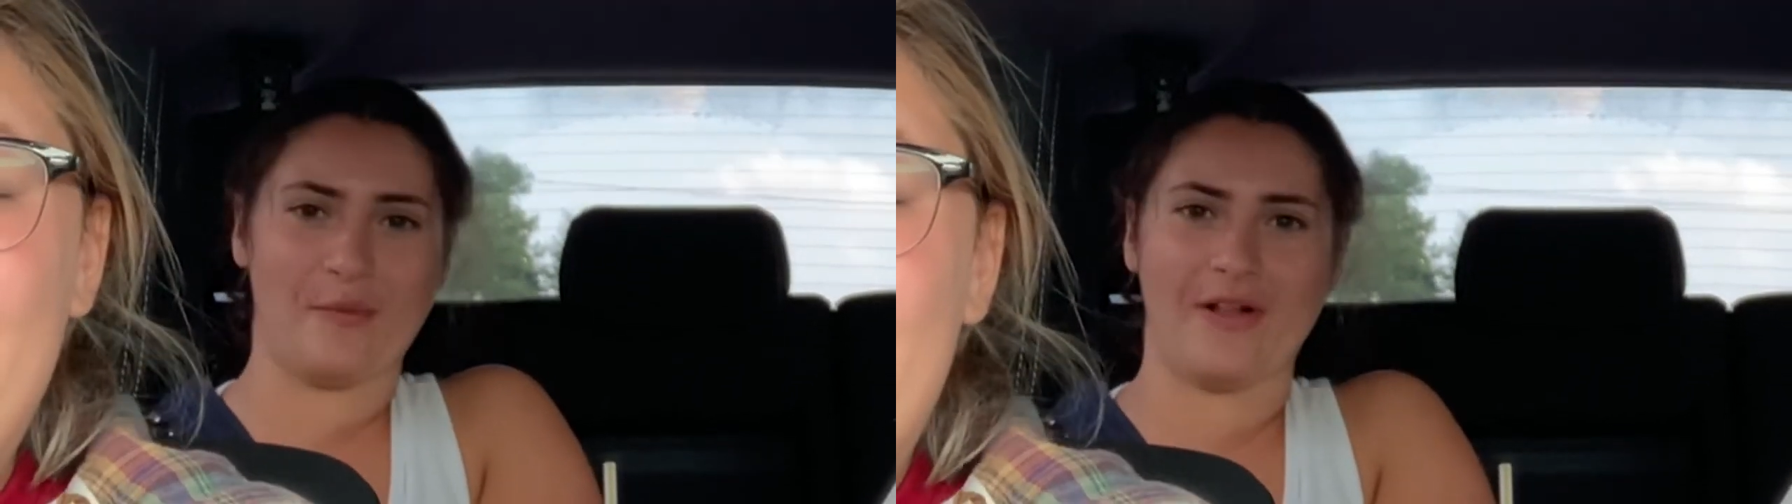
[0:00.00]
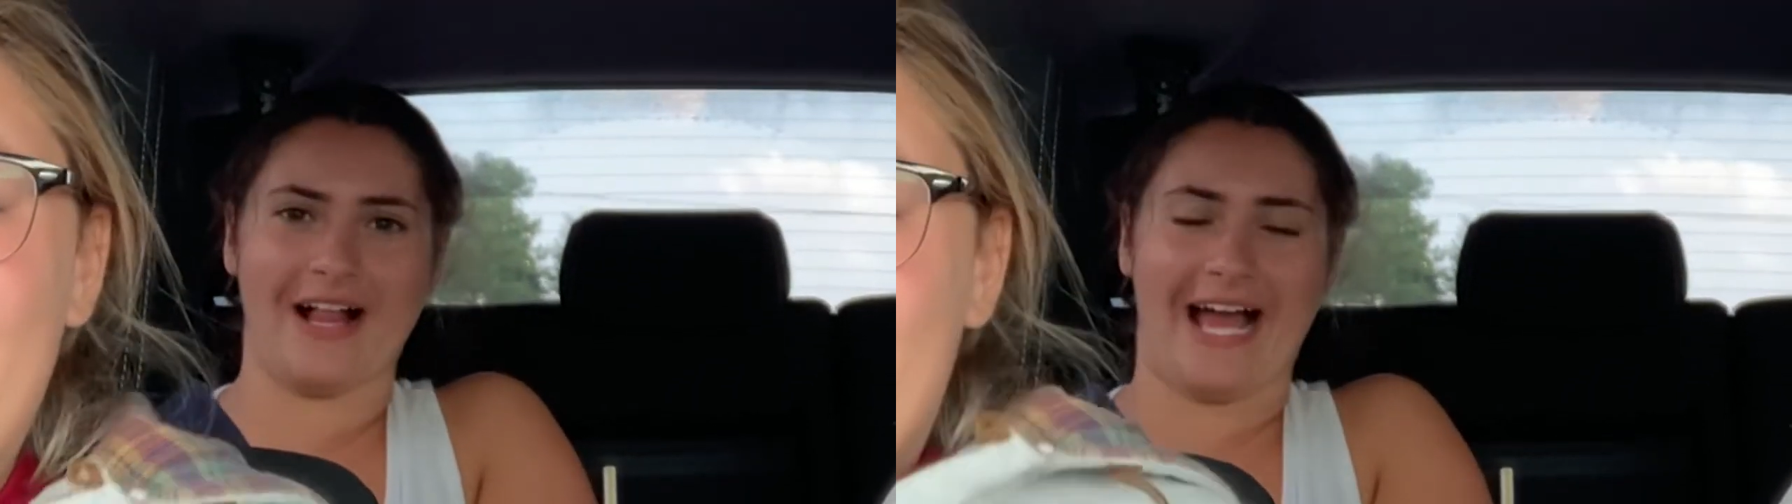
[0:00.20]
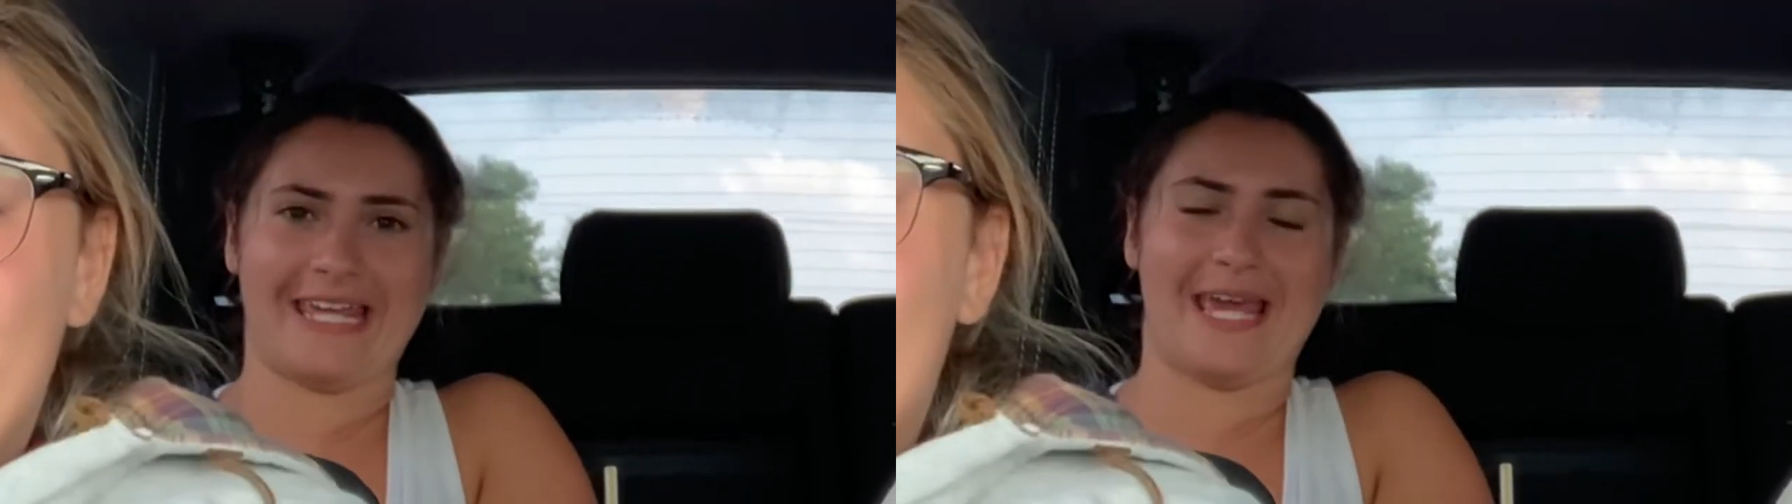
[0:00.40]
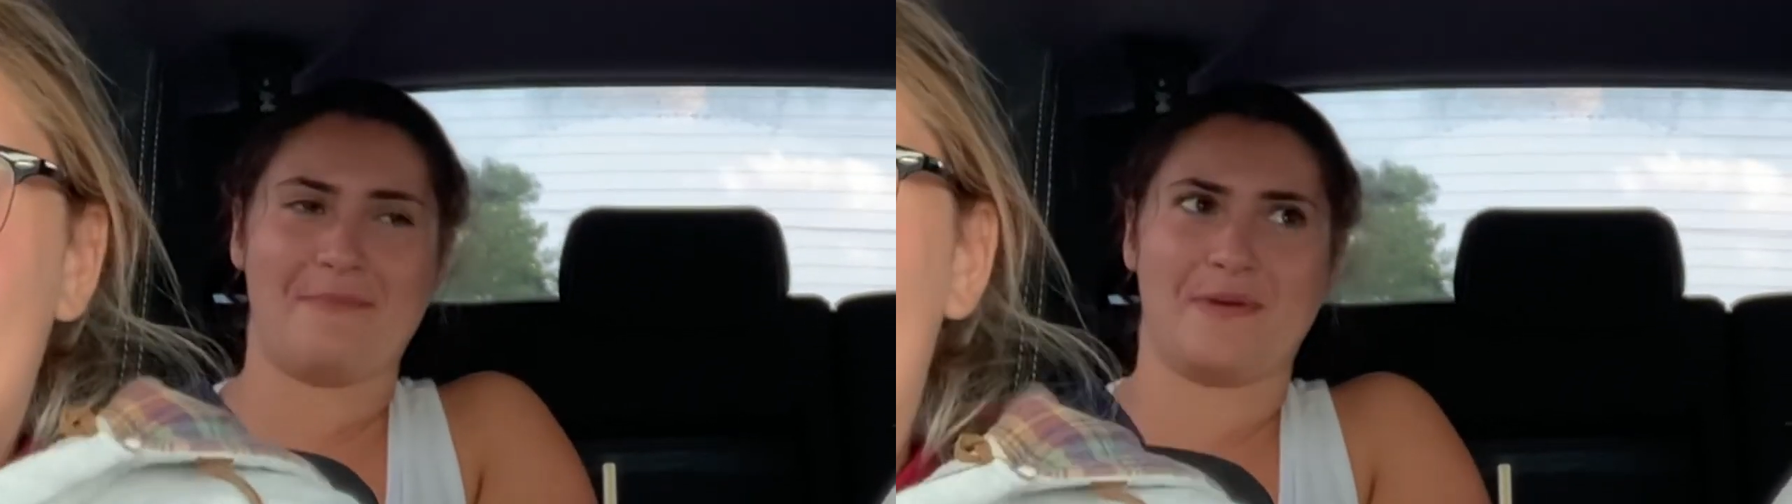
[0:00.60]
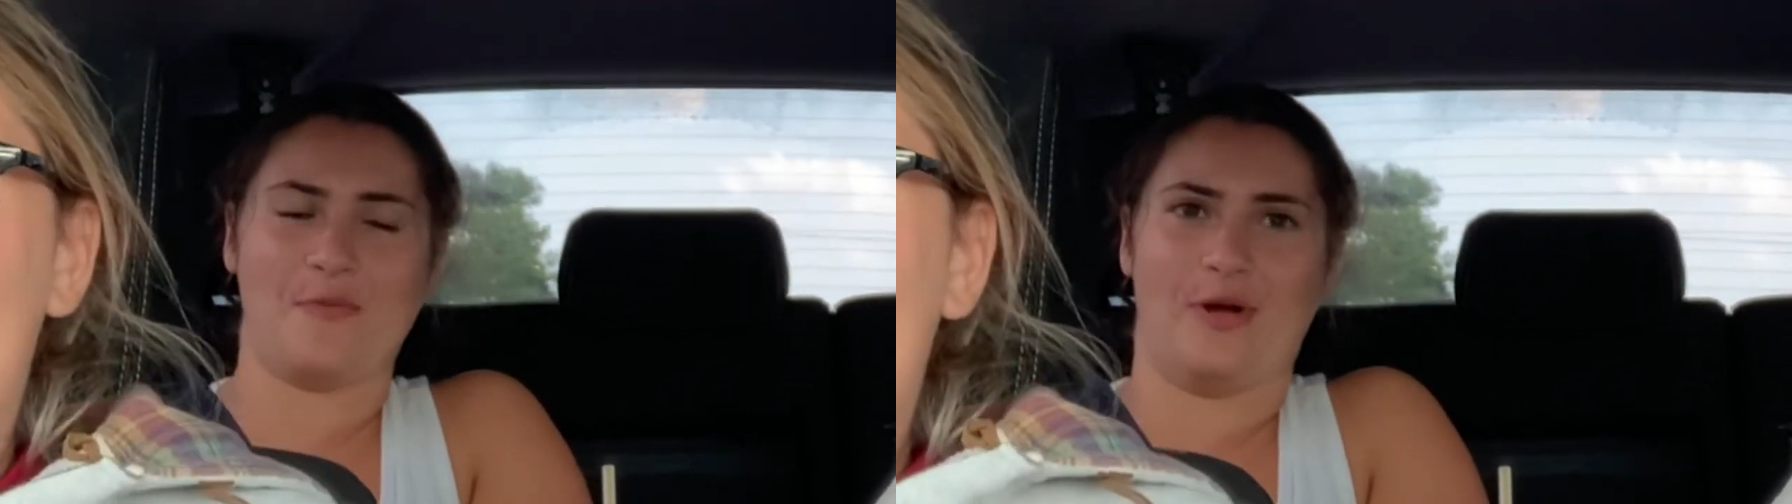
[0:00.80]
Well, I
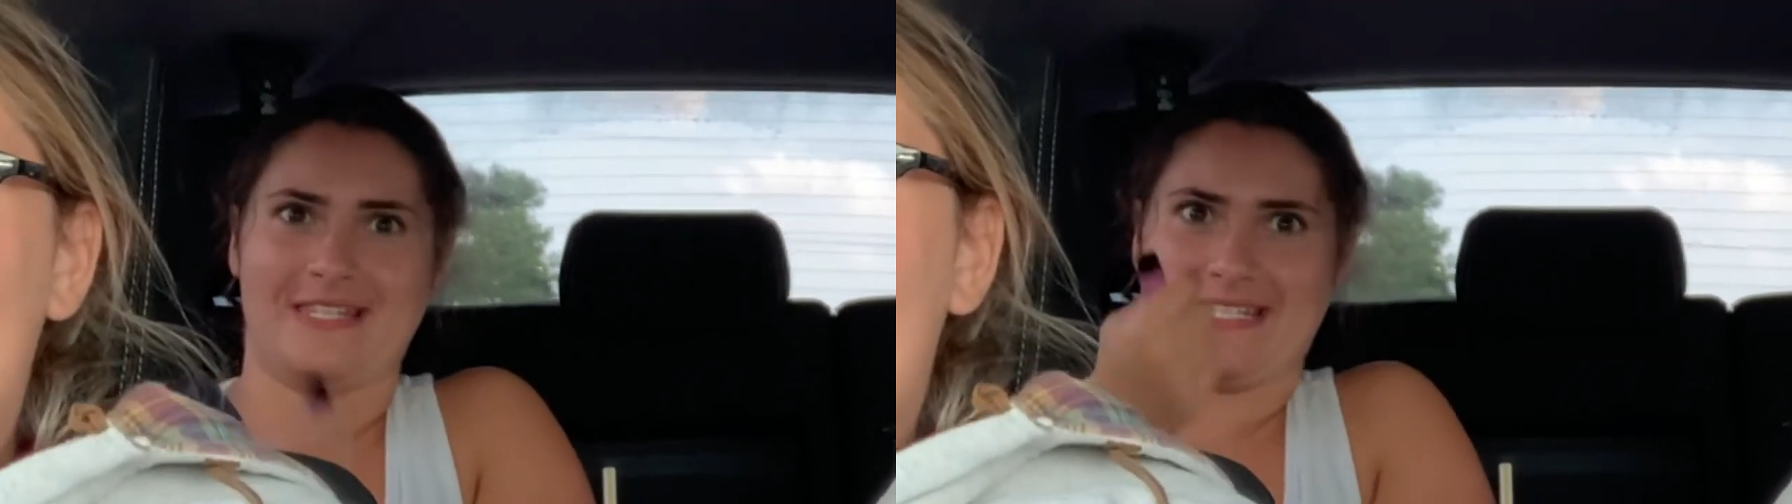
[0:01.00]
can't be one